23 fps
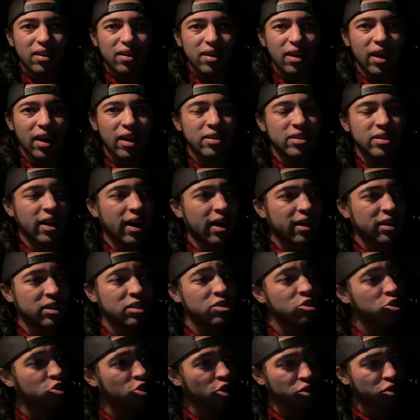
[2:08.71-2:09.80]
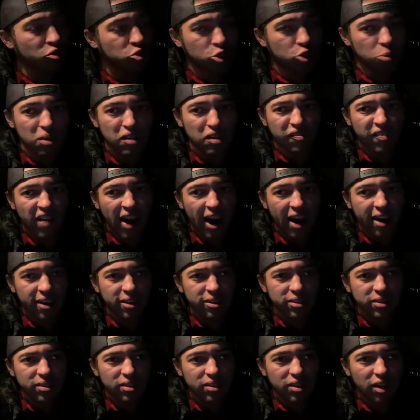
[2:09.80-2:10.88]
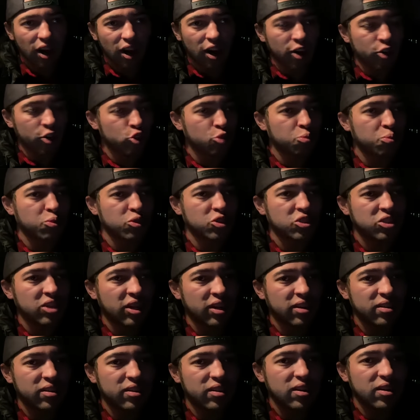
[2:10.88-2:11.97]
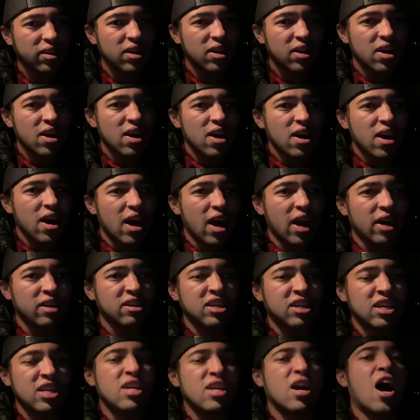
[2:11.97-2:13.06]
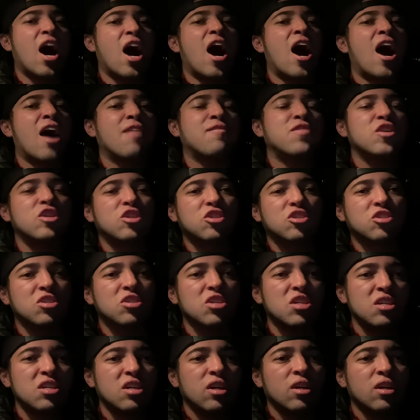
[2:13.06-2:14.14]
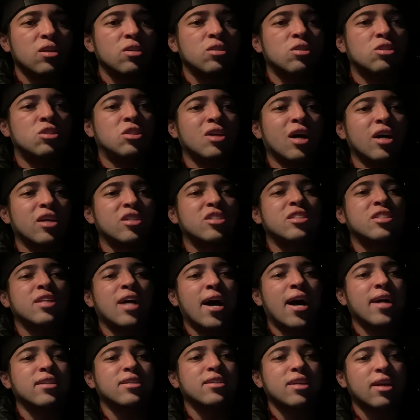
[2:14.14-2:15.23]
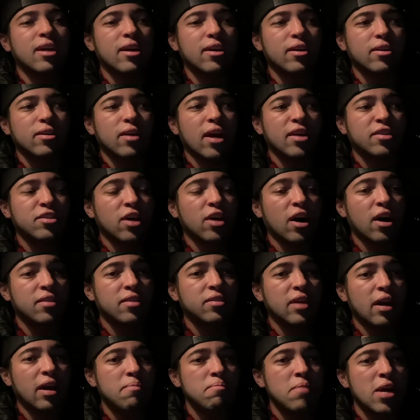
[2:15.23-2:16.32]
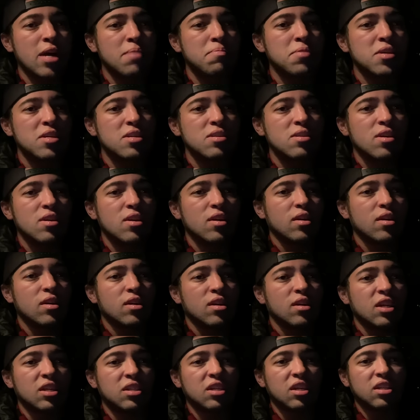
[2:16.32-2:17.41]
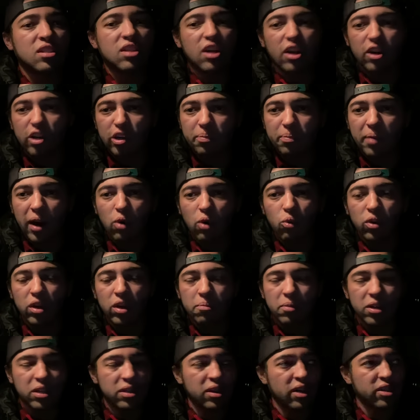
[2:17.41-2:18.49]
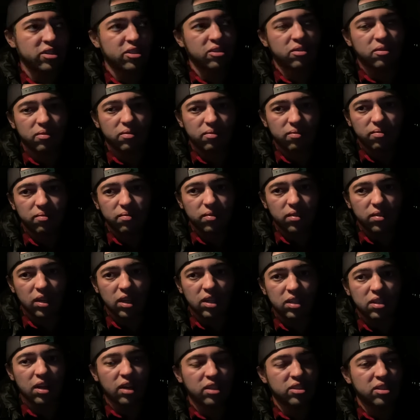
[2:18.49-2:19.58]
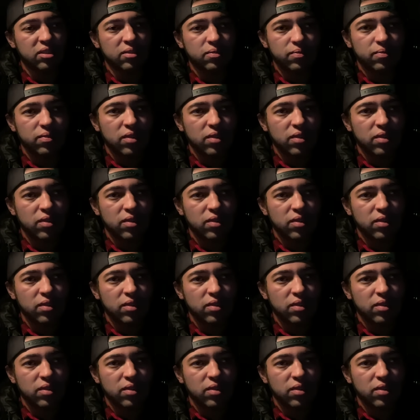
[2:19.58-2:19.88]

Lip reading: And yeah, he deserves to be fired, 100%. And he obviously does not care. I thought that maybe he did care about Wayne, but he doesn't. He doesn't.